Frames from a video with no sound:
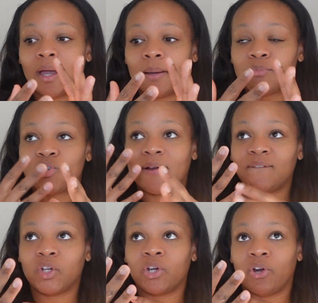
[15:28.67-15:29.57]
I'm trying to
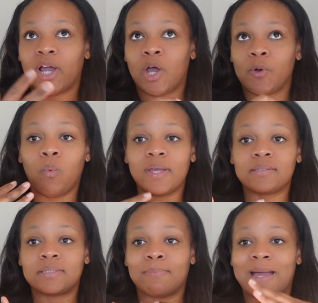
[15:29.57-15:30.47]
figure out
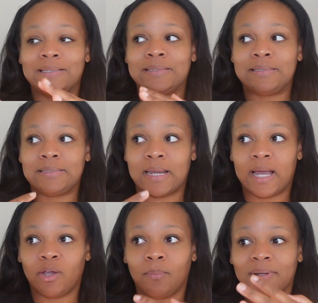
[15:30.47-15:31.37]
what's my
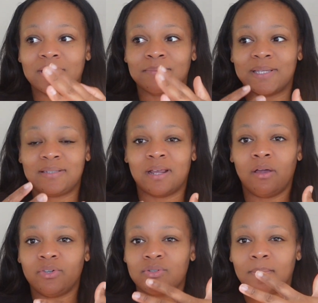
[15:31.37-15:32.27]
style, because my style
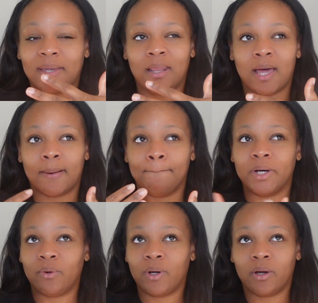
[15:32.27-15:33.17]
used to be a lot of
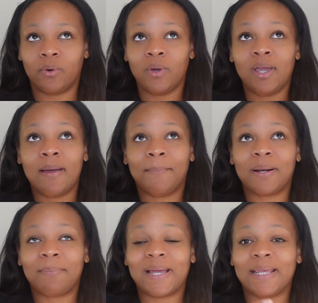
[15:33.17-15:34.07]
boho, but
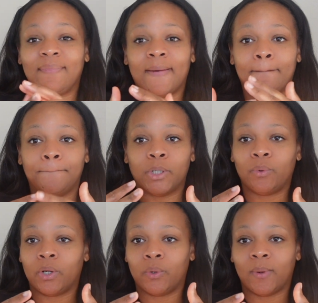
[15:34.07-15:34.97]
I'm not in that
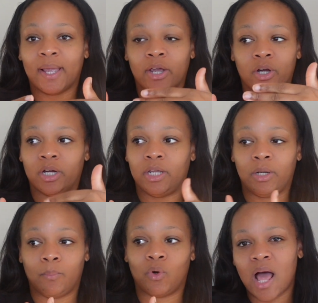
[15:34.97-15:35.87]
boho era
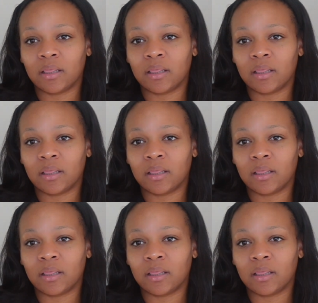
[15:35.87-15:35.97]
anymore.